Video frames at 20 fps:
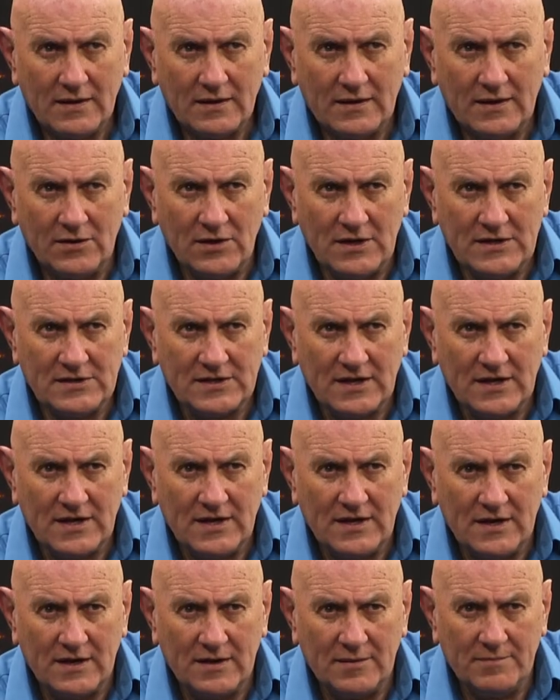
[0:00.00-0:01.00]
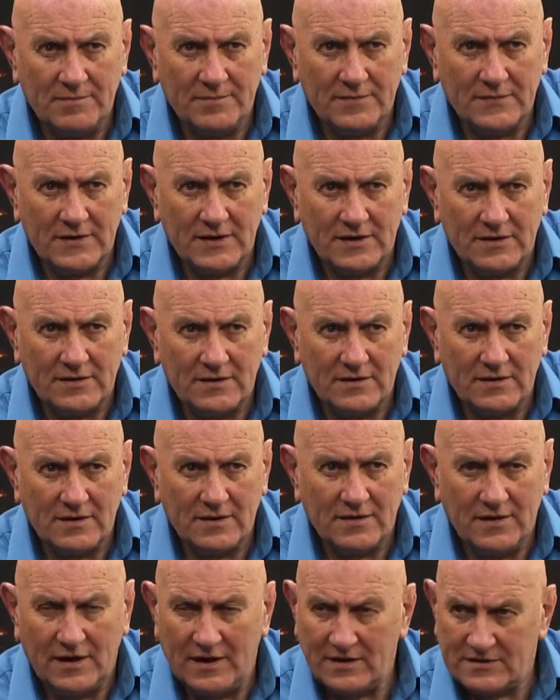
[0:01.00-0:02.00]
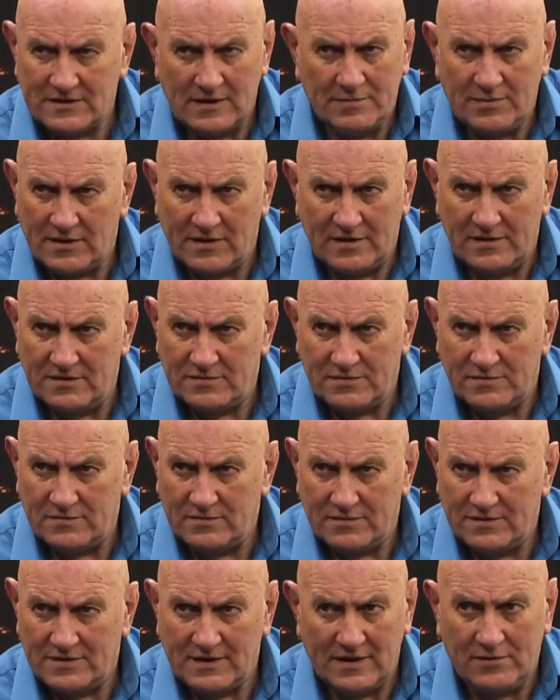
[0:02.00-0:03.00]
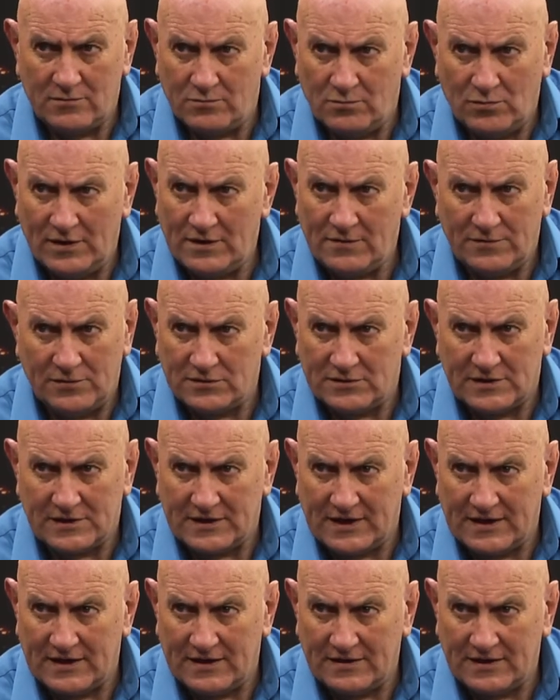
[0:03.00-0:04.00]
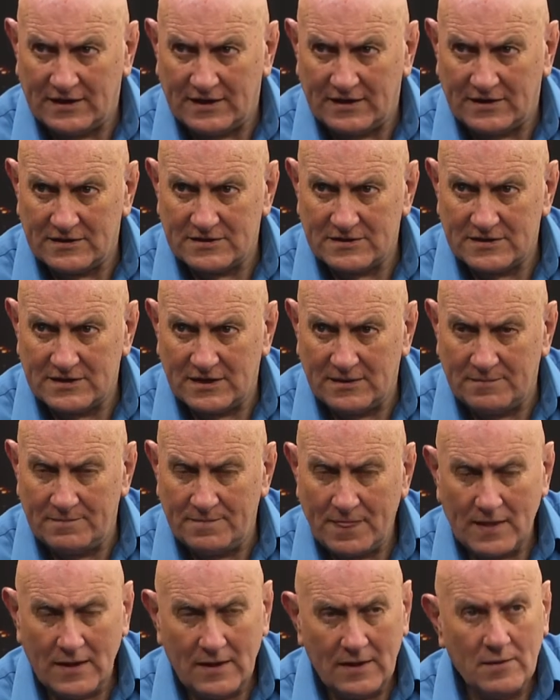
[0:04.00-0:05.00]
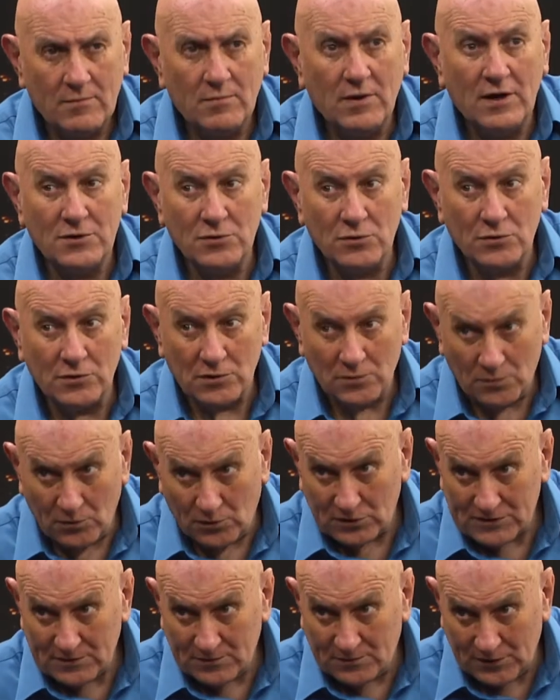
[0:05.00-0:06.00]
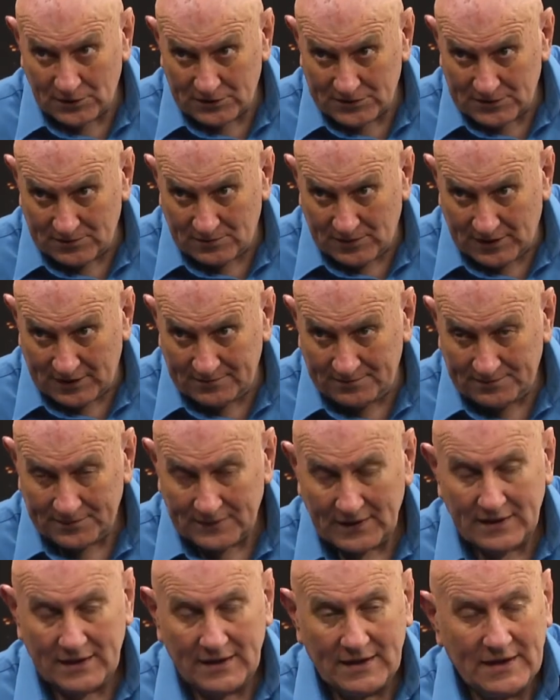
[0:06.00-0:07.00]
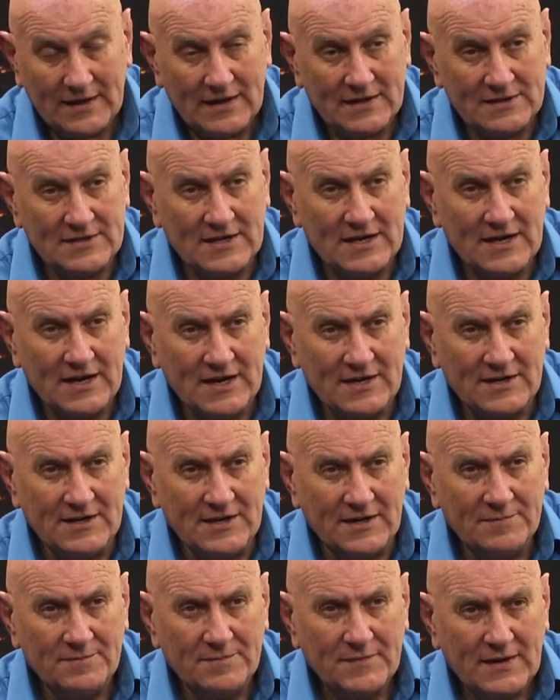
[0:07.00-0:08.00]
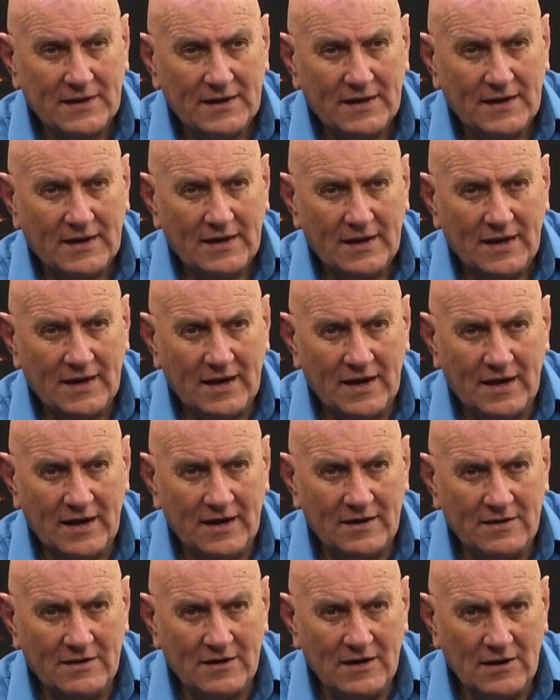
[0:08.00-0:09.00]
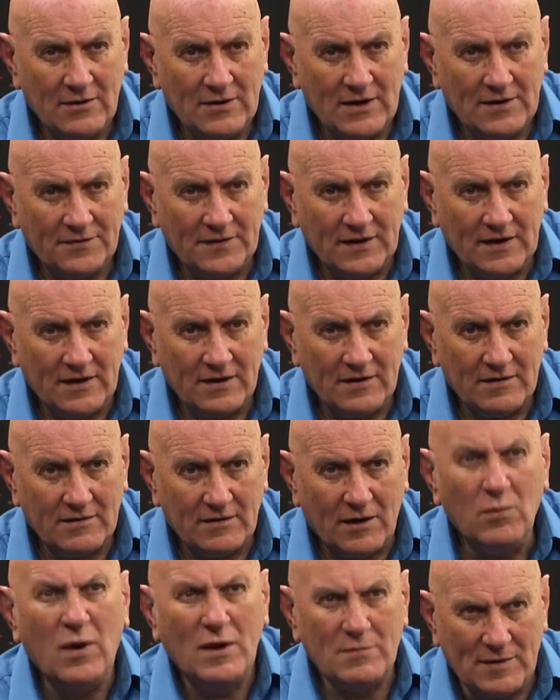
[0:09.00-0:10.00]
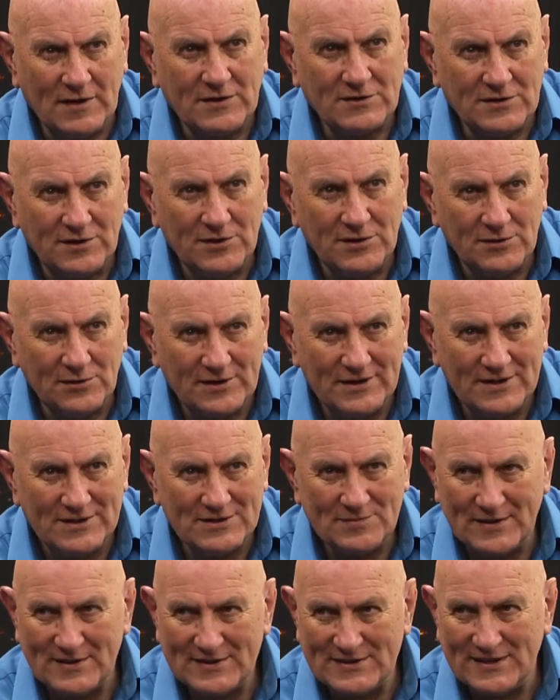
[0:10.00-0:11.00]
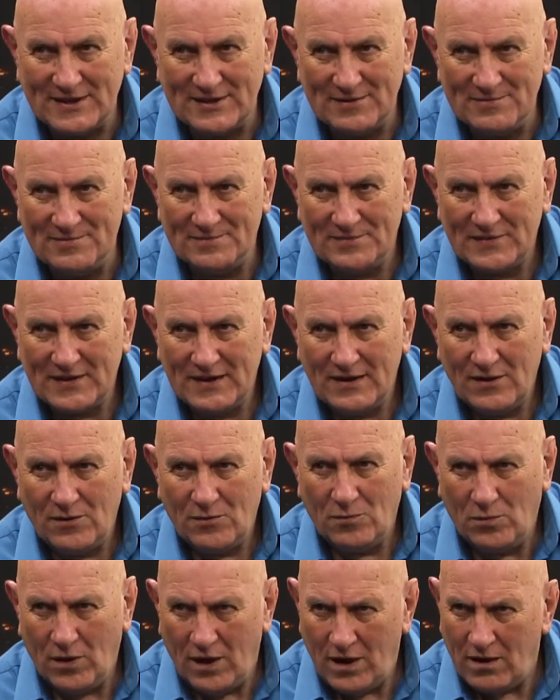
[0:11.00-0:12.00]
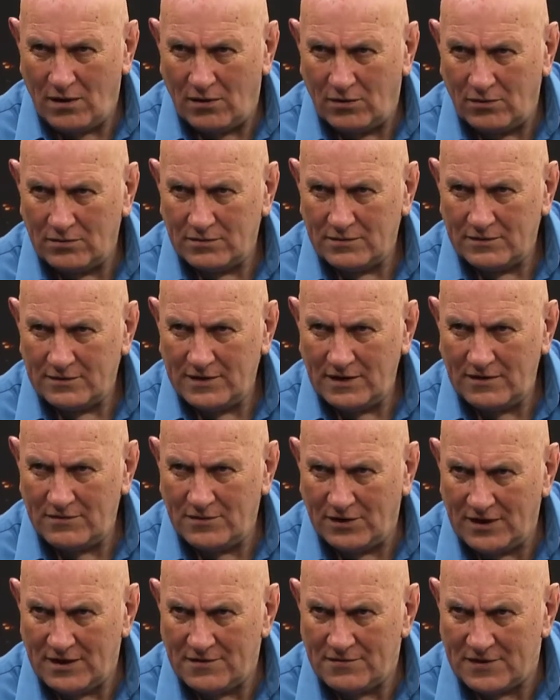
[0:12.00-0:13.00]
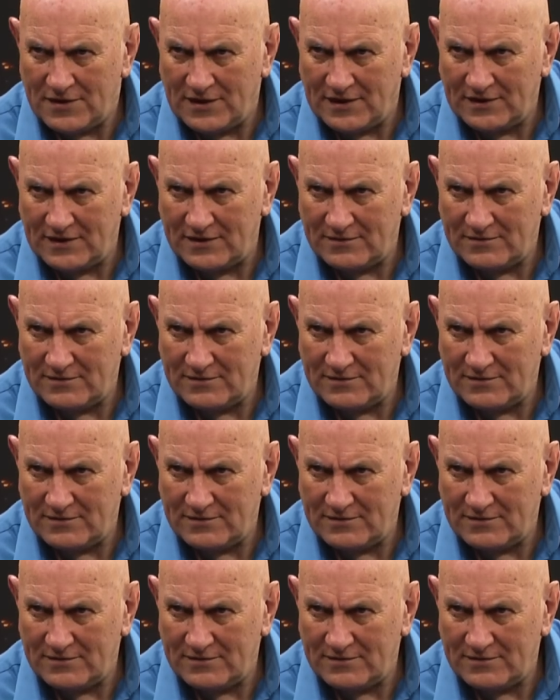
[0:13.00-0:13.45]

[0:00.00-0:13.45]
Can I say that some of these, they're wonderful today, aren't they? Because my daughter works in one as a gardener, and you go out there, I won't mention who it is, but wow, they've got everything that